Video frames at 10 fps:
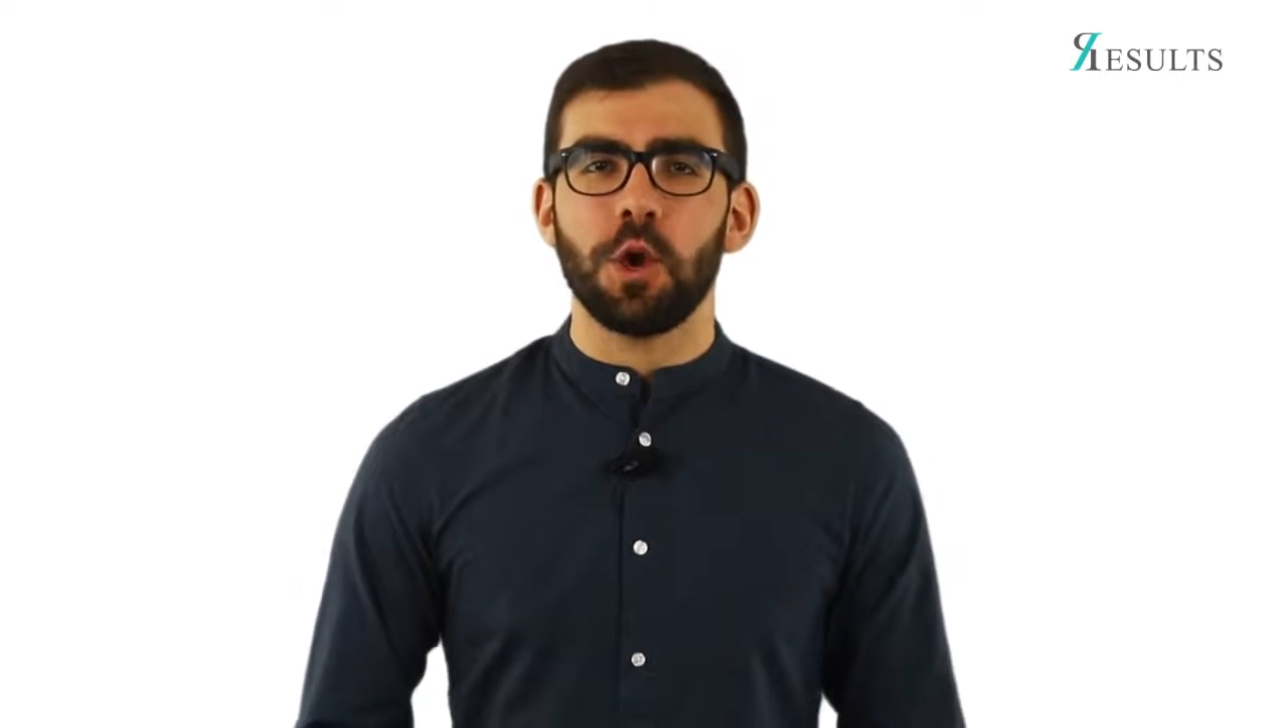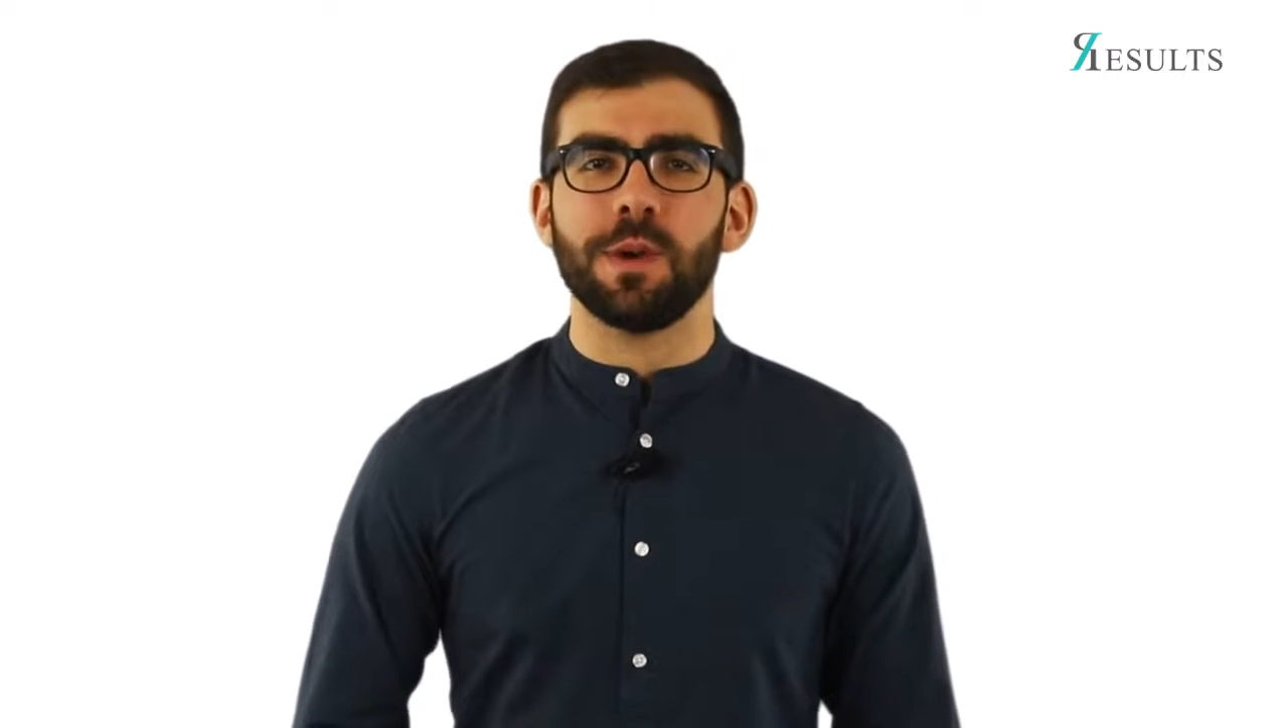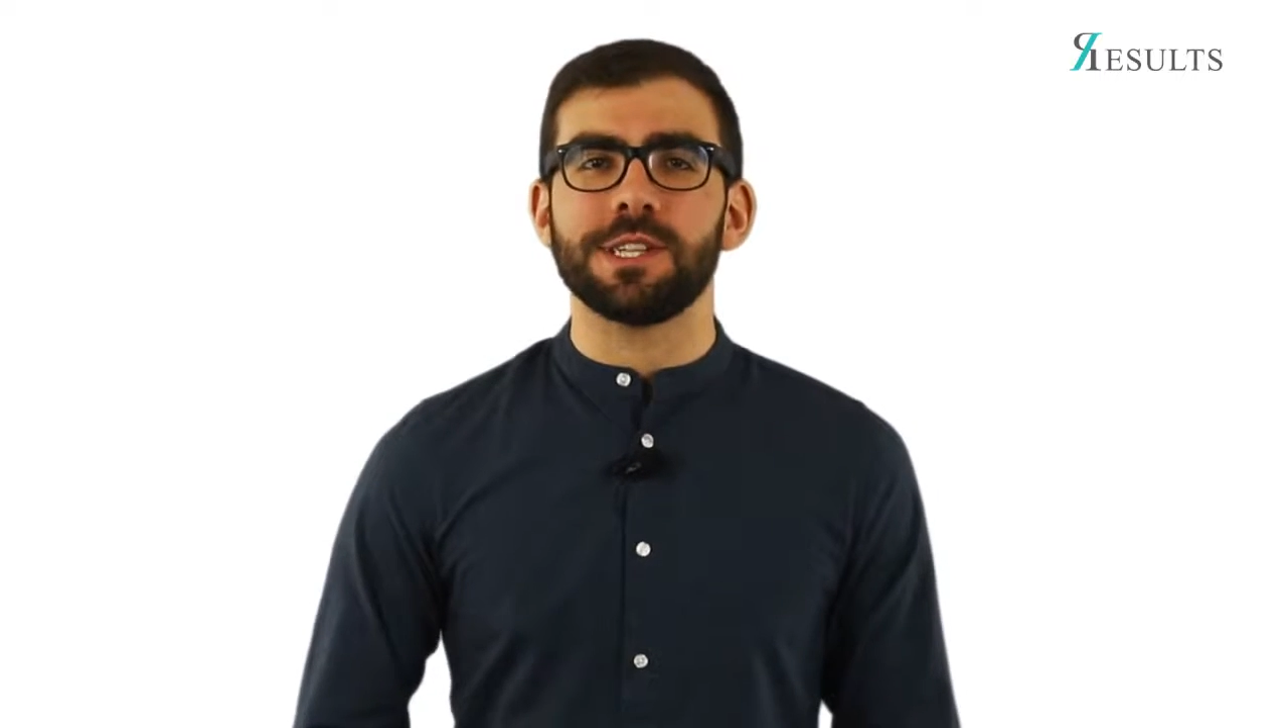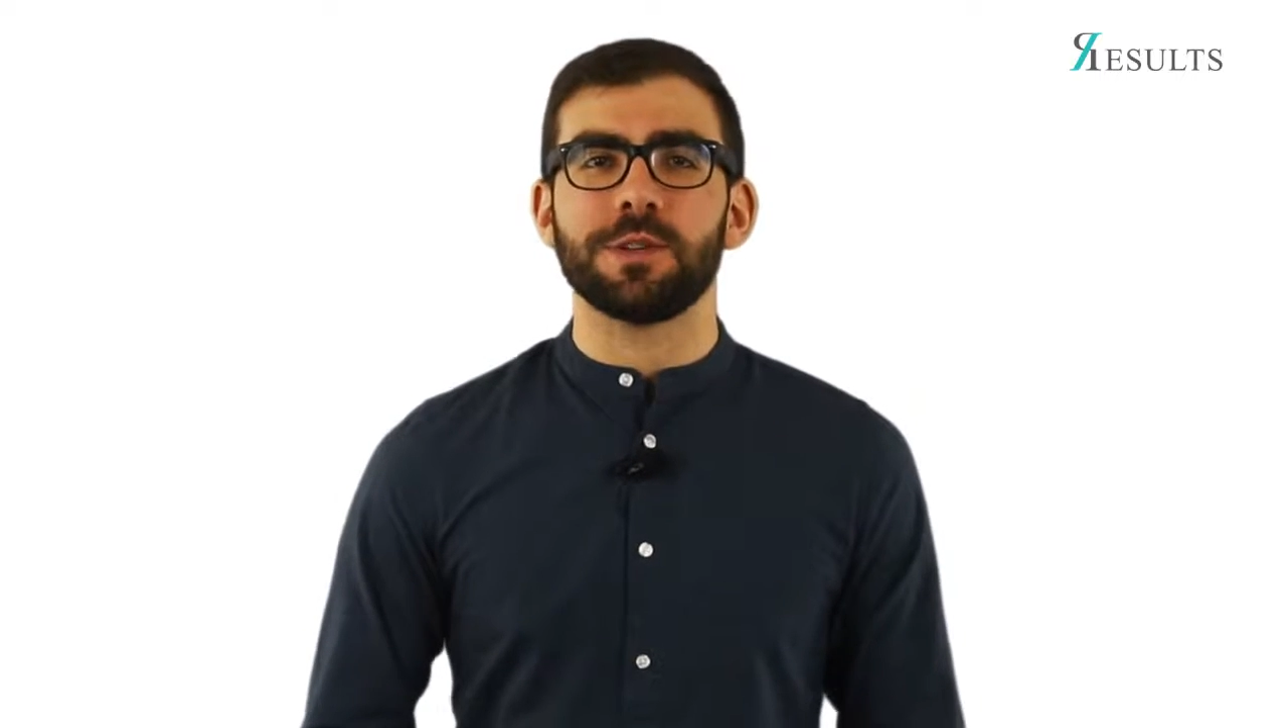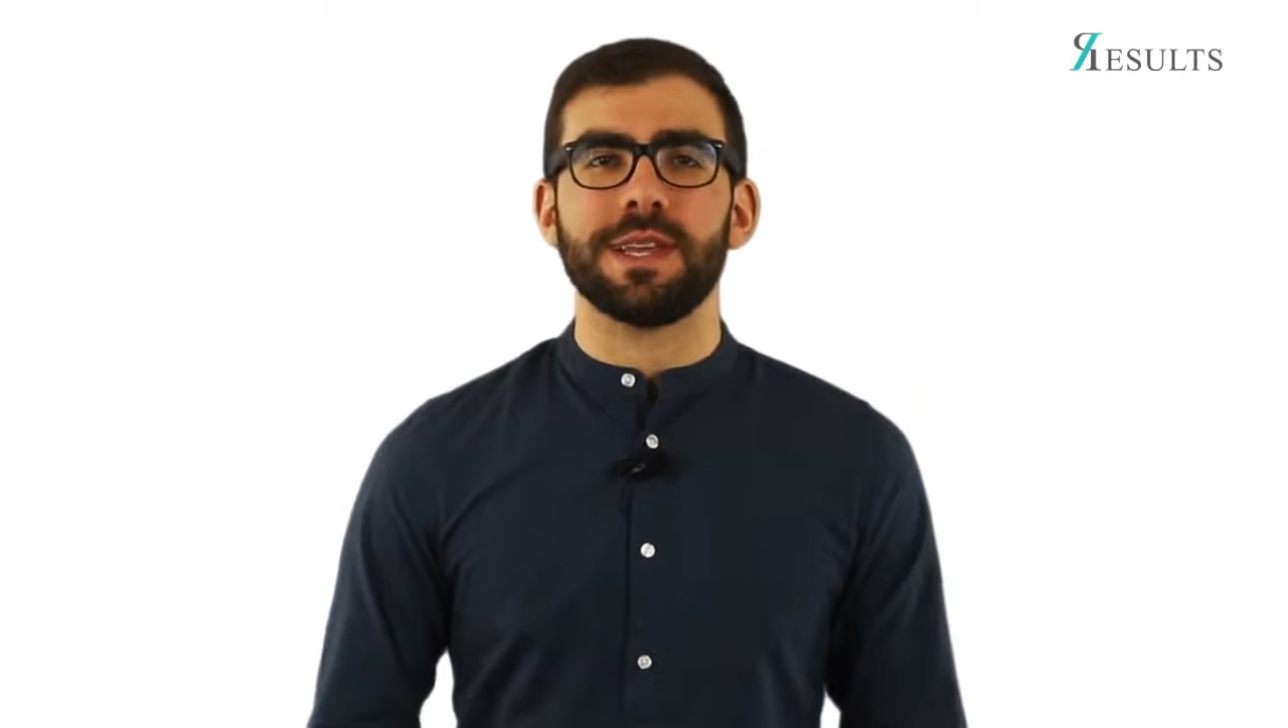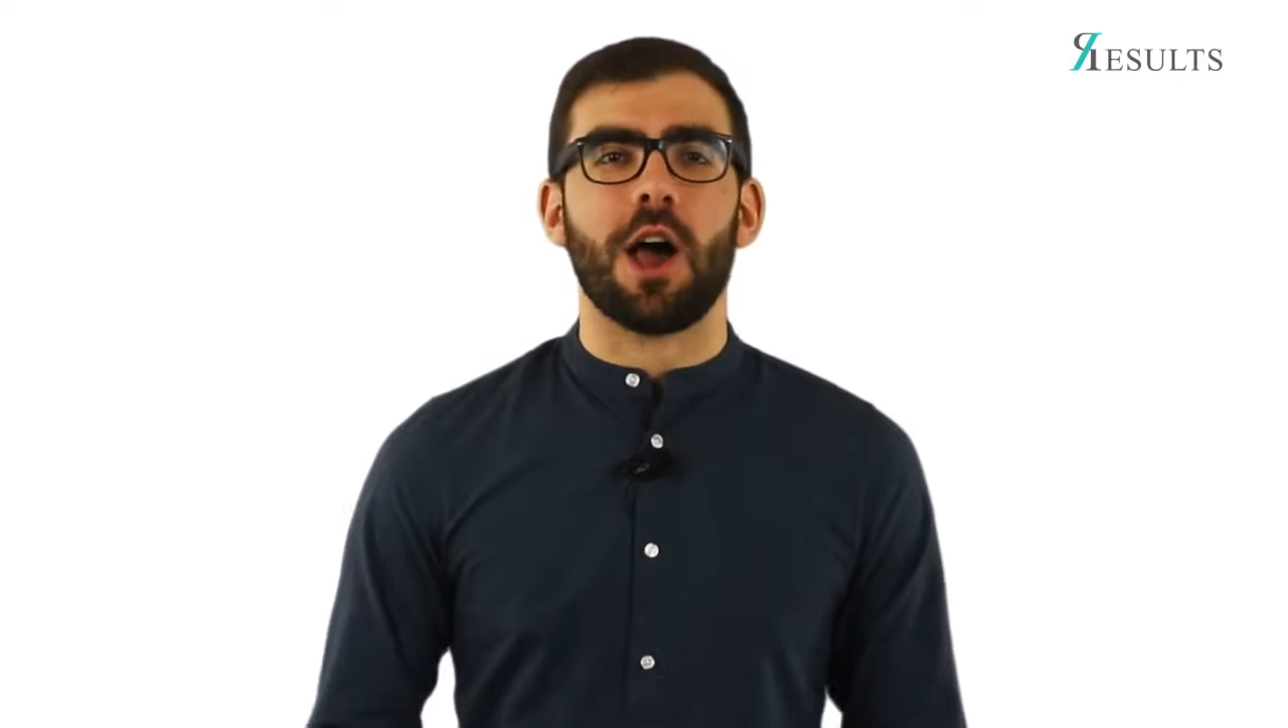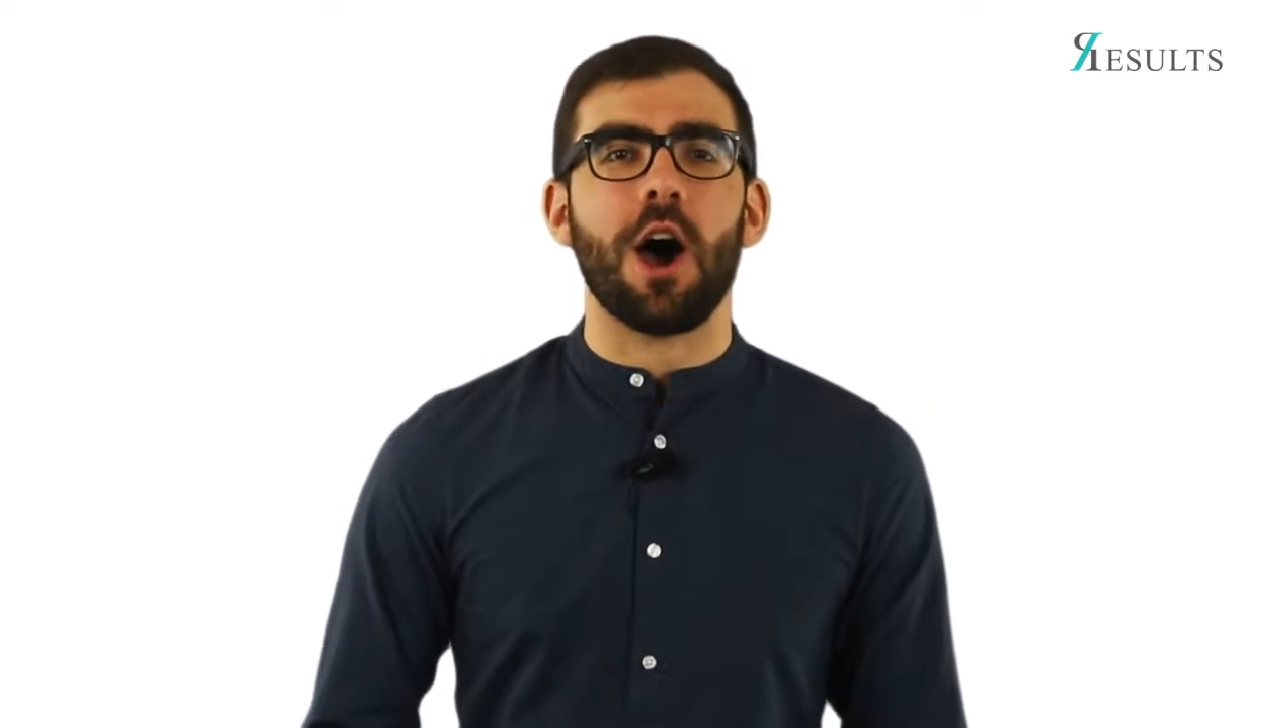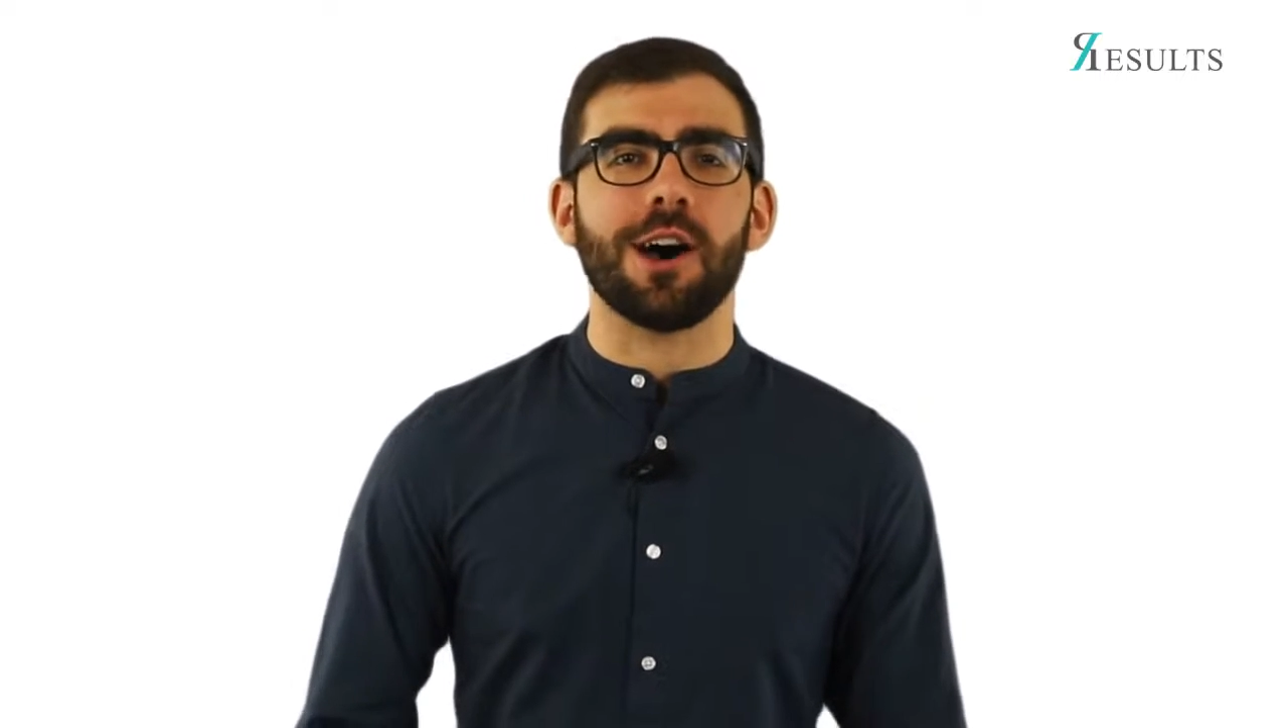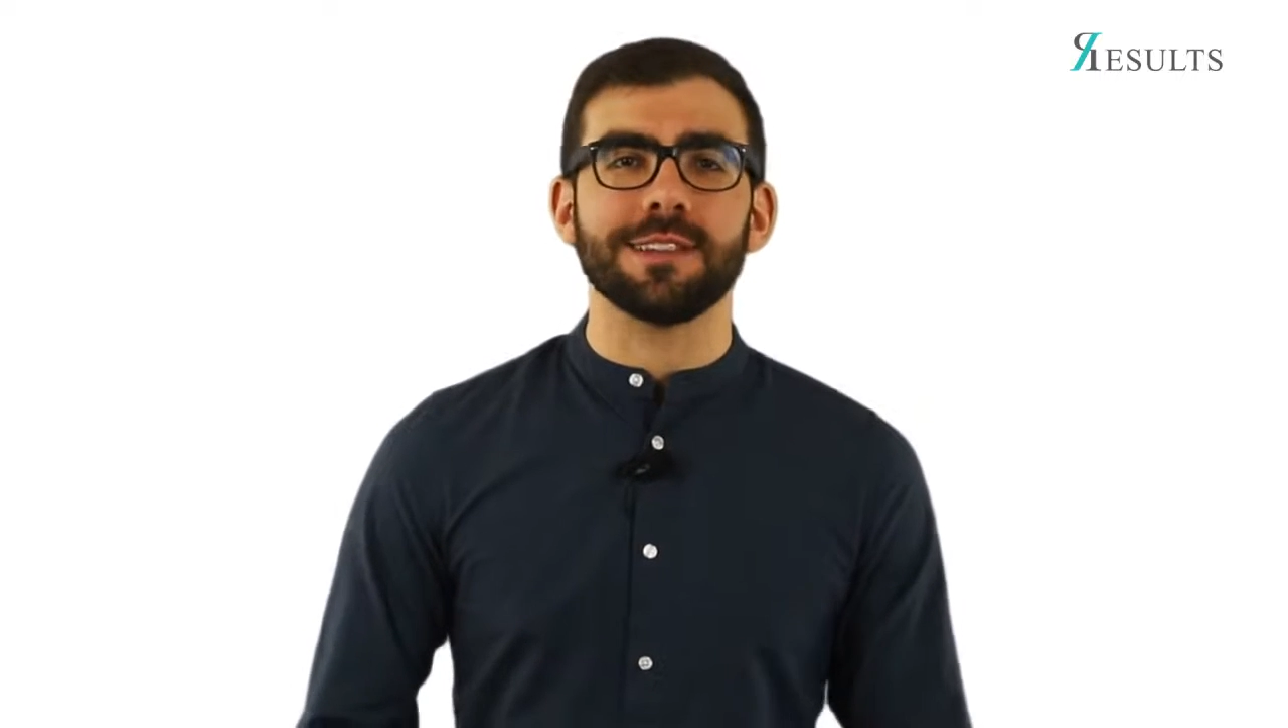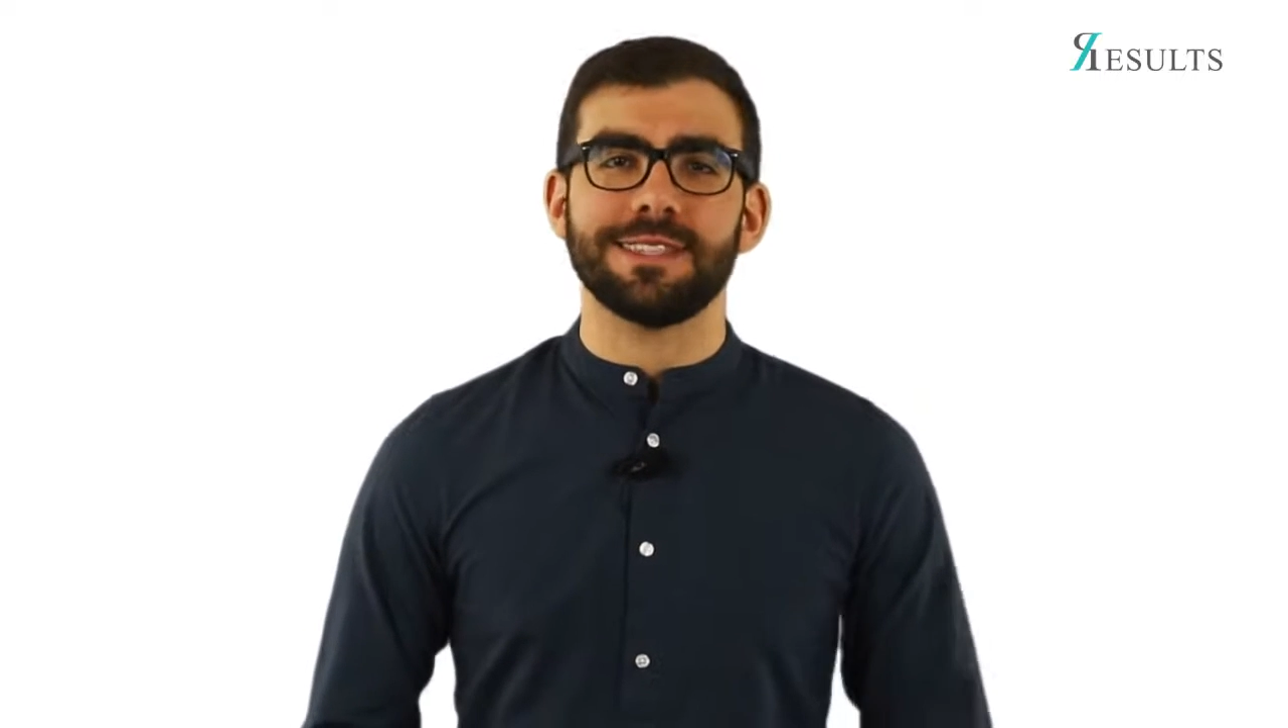who wish to
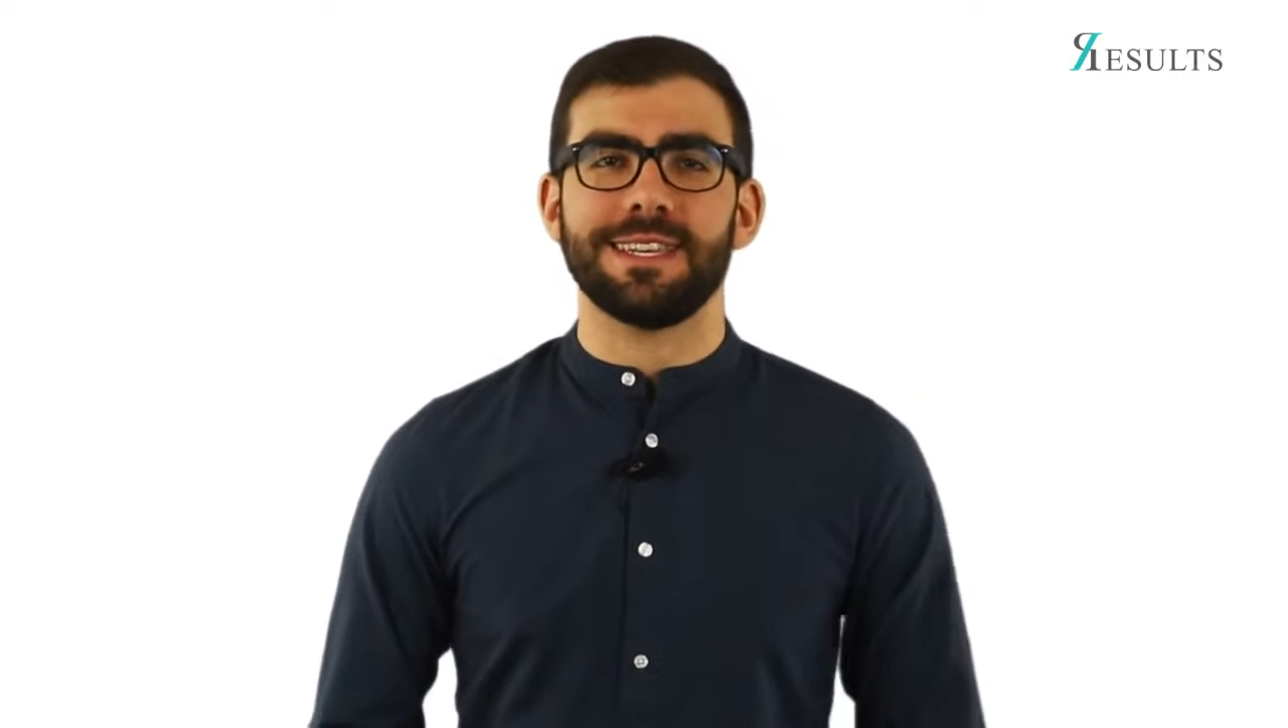enhance